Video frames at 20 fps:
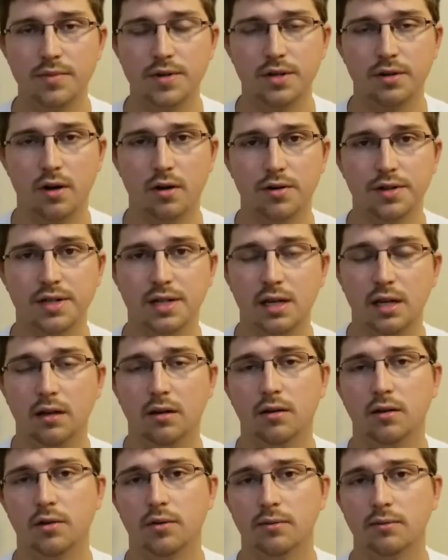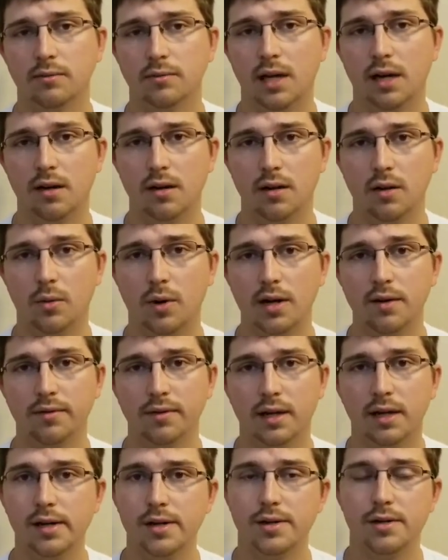all skinned down to the white flesh.